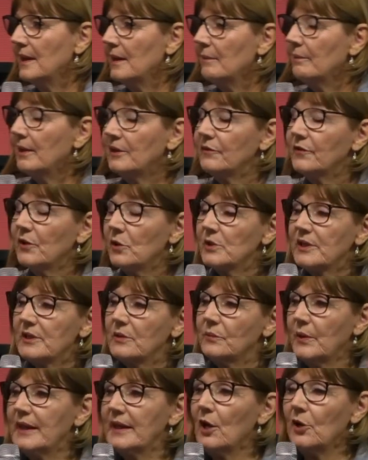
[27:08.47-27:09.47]
But of course,
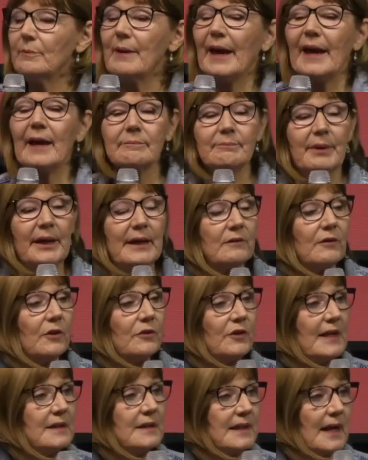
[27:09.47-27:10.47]
if we go back, pick the
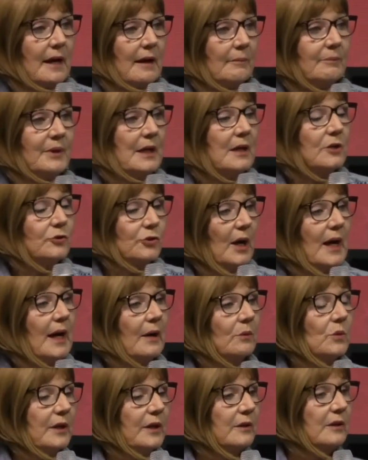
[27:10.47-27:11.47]
things up, try
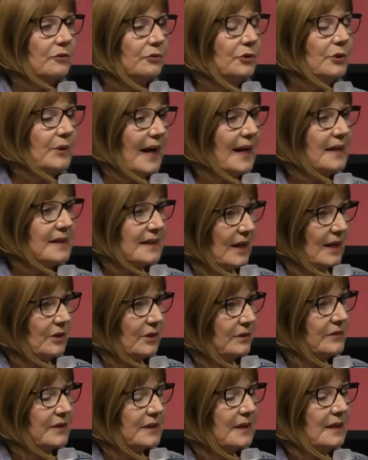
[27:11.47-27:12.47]
and work it through
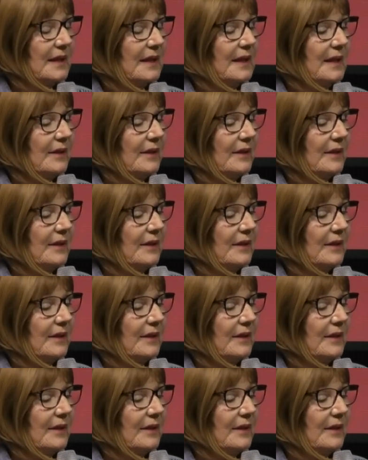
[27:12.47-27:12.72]
ourselves,